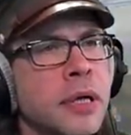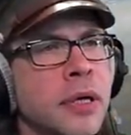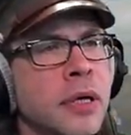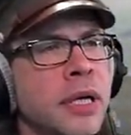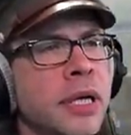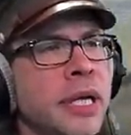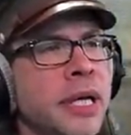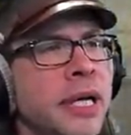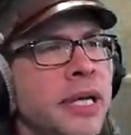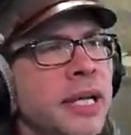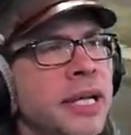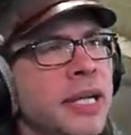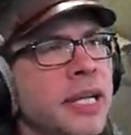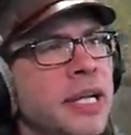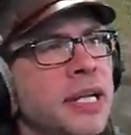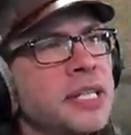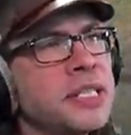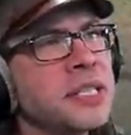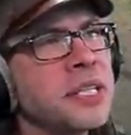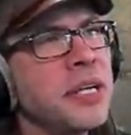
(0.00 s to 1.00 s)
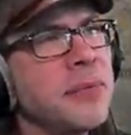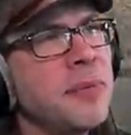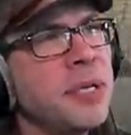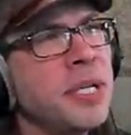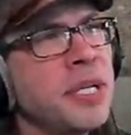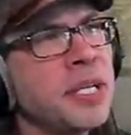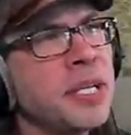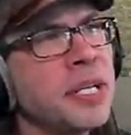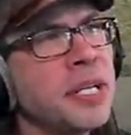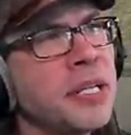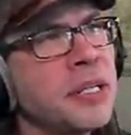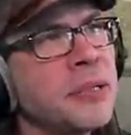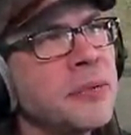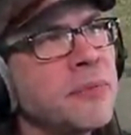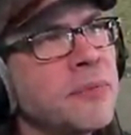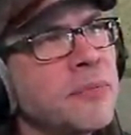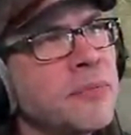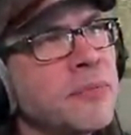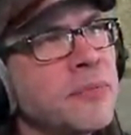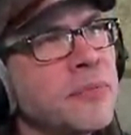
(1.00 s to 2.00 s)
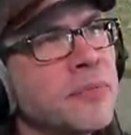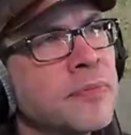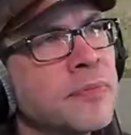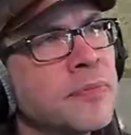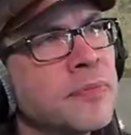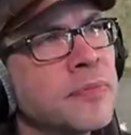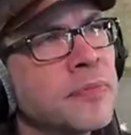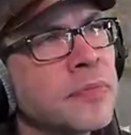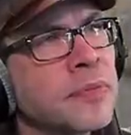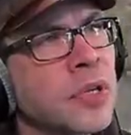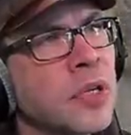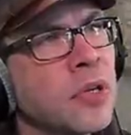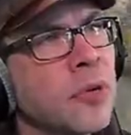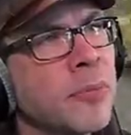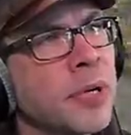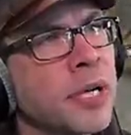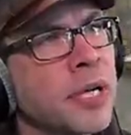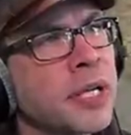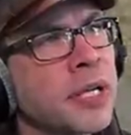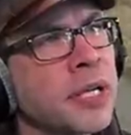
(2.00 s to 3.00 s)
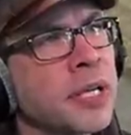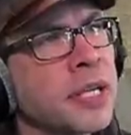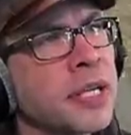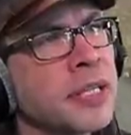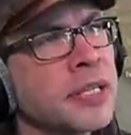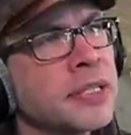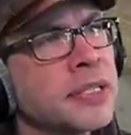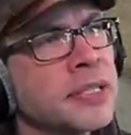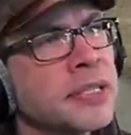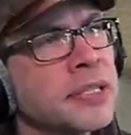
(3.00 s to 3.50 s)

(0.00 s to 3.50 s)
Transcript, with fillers: Oh yeah, that guy's on me again. Oh my god.